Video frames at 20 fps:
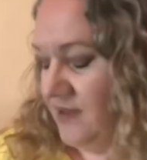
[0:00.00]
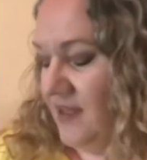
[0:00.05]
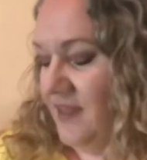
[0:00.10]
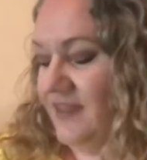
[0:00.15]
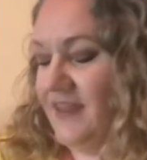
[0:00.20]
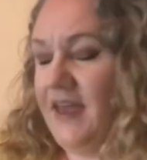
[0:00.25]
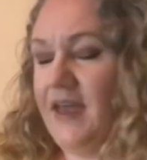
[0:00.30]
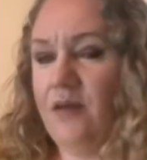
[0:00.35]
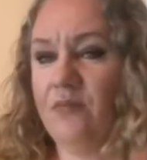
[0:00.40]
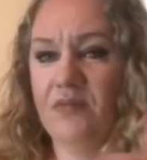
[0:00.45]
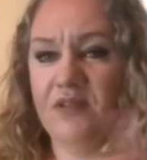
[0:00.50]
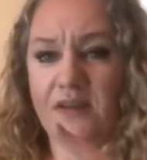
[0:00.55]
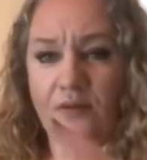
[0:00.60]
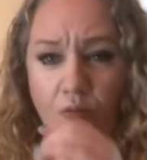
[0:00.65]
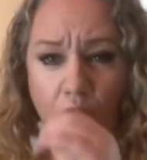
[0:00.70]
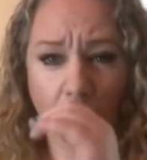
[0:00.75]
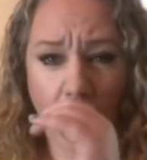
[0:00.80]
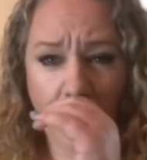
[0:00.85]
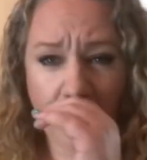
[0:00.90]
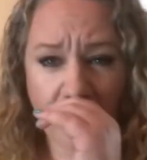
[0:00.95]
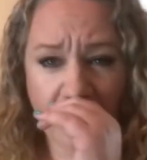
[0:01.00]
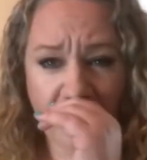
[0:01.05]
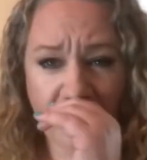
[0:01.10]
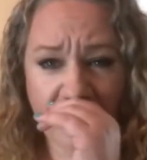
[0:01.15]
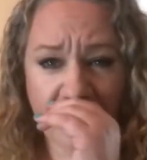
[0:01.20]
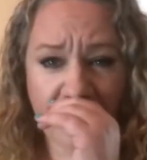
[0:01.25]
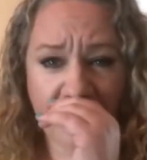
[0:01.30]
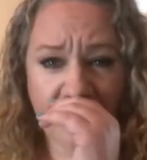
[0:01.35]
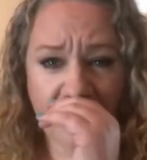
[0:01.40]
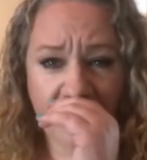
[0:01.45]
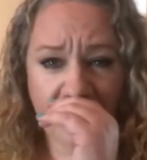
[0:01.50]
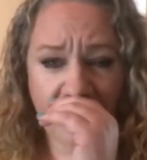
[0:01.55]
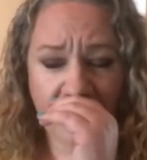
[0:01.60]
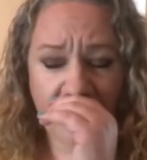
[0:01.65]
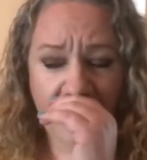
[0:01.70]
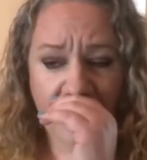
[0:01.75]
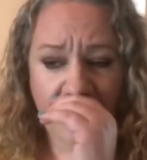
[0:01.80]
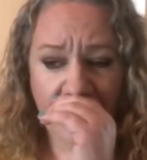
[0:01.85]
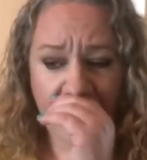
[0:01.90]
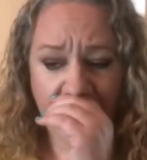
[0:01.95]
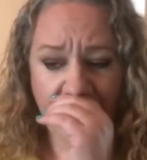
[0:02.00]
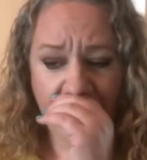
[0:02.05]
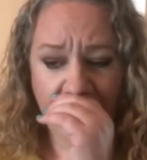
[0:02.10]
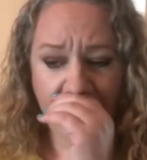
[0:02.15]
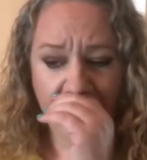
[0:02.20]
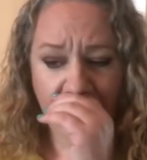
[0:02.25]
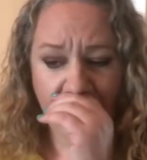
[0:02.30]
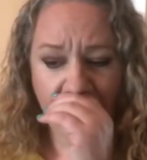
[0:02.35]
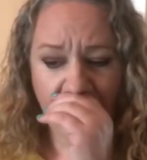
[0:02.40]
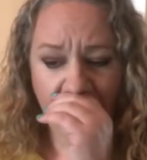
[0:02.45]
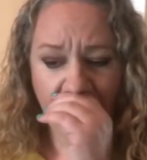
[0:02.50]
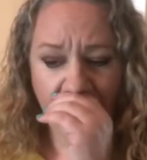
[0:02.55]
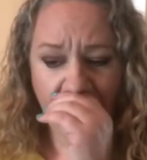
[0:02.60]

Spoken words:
that Emily wants, and